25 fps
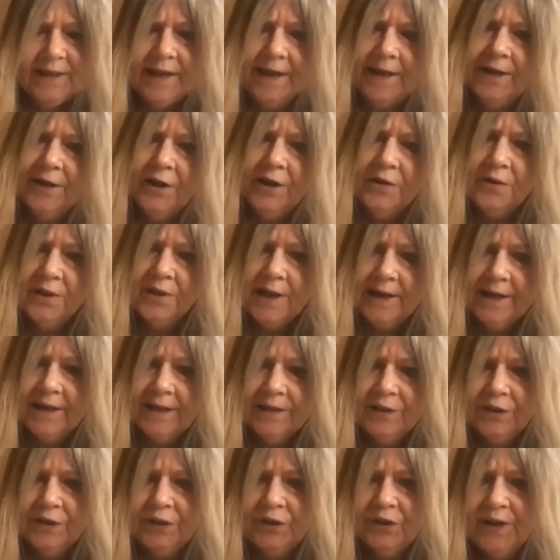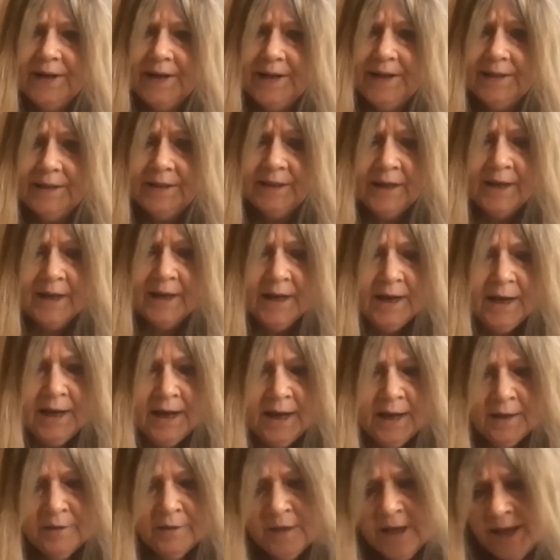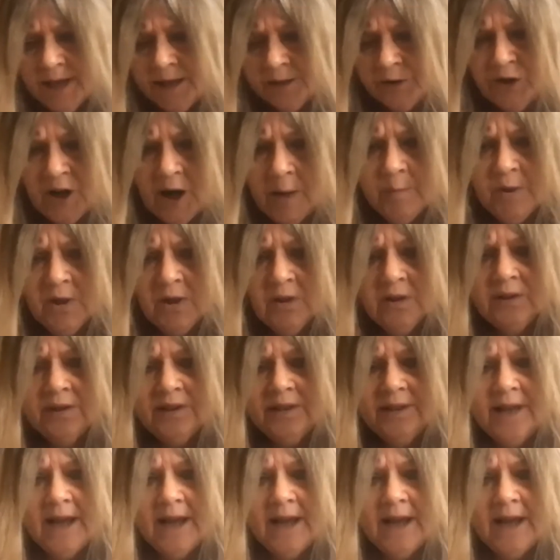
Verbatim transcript: They know their histories, their troubles,